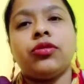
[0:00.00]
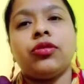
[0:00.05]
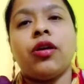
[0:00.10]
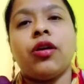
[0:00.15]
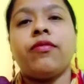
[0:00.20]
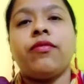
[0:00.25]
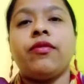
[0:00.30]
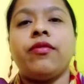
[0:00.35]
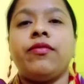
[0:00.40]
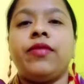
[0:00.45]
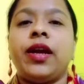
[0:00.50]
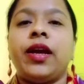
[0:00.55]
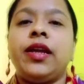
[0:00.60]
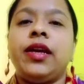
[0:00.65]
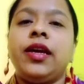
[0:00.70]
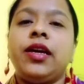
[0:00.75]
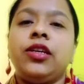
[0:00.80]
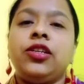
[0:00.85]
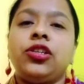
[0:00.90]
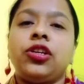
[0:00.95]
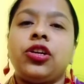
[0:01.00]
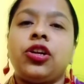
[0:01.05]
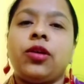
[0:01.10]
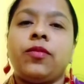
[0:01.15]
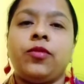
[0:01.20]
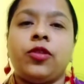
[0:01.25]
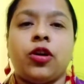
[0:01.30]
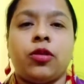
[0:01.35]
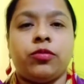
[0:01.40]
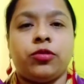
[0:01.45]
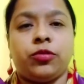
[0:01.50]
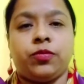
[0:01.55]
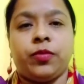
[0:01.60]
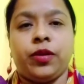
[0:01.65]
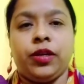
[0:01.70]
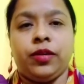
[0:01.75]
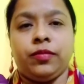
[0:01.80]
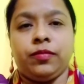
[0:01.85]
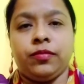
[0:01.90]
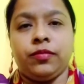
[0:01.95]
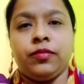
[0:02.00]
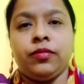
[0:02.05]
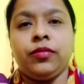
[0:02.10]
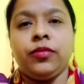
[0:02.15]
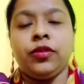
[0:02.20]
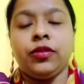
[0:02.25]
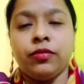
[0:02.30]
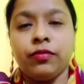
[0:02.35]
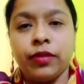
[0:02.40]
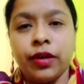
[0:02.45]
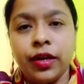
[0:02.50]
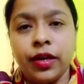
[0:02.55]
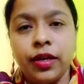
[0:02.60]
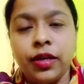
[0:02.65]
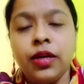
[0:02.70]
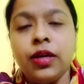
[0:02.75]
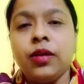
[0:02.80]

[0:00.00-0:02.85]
of variation of the offspring. Why?